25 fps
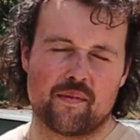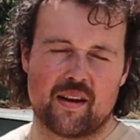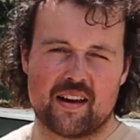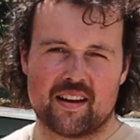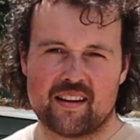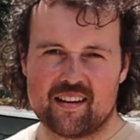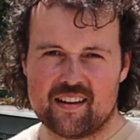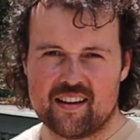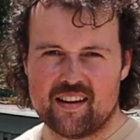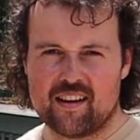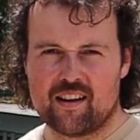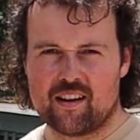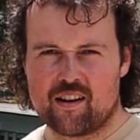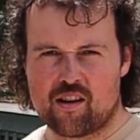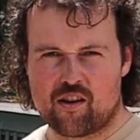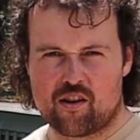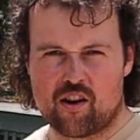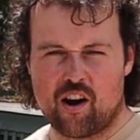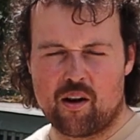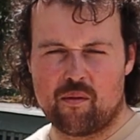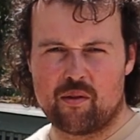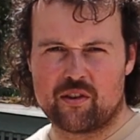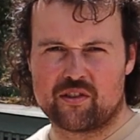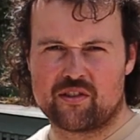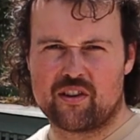loom in,
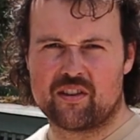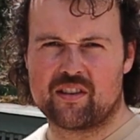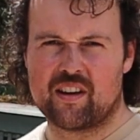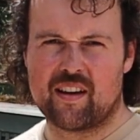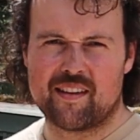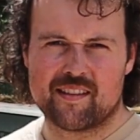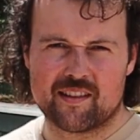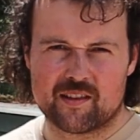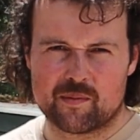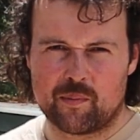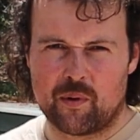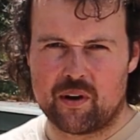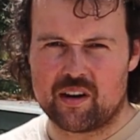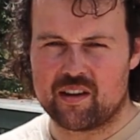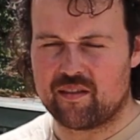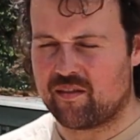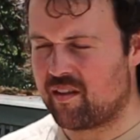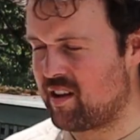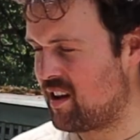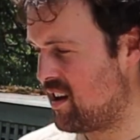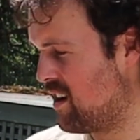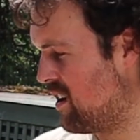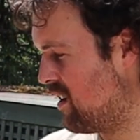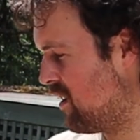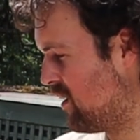go watch those other
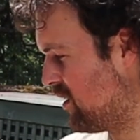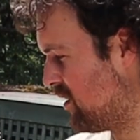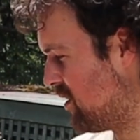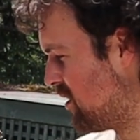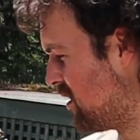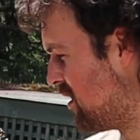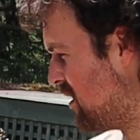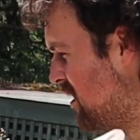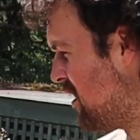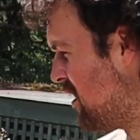spotty videos.